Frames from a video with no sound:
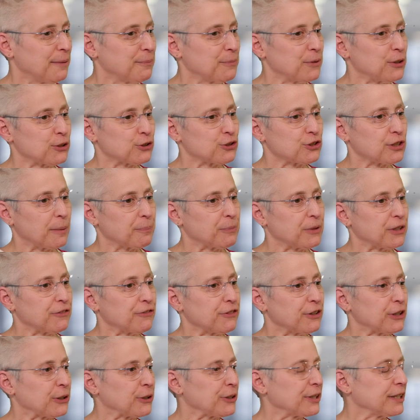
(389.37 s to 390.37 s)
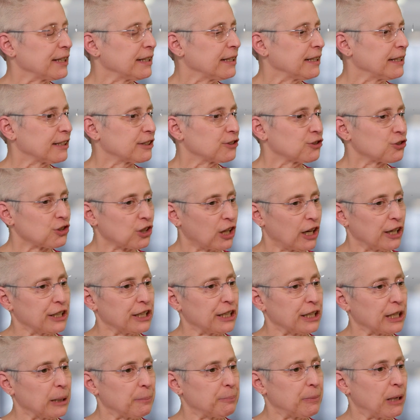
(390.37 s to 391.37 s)
There's something very
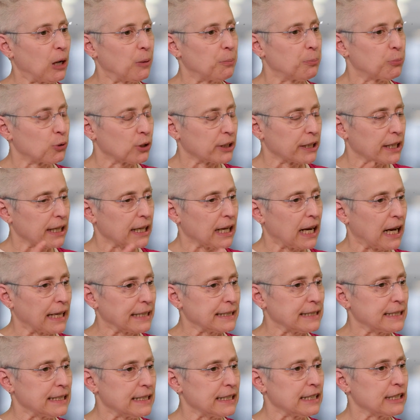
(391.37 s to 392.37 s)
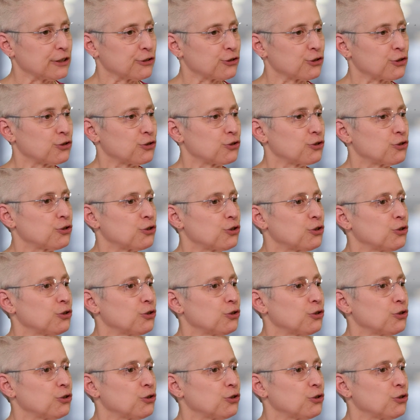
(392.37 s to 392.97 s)
exciting about bringing ideas